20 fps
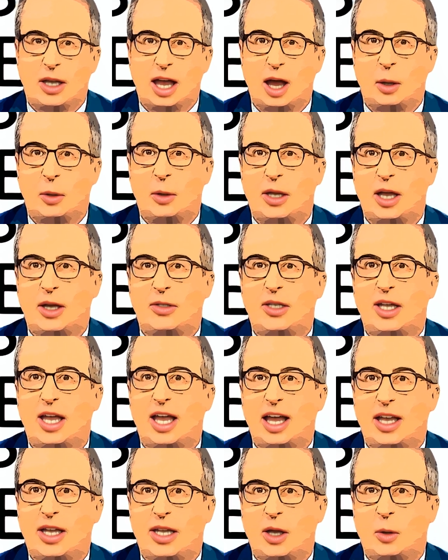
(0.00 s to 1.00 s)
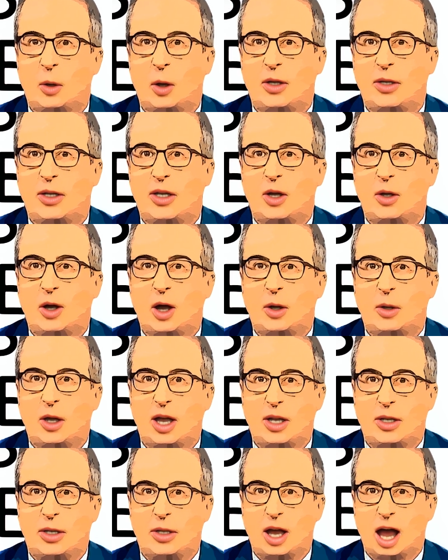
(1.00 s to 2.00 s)
It was 1791, so no New
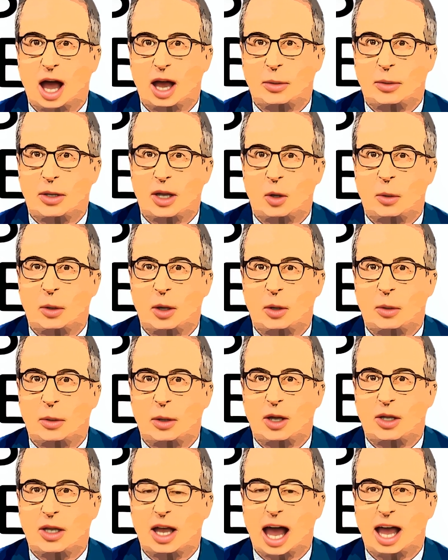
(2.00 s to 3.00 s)
York Times, no Bloomberg,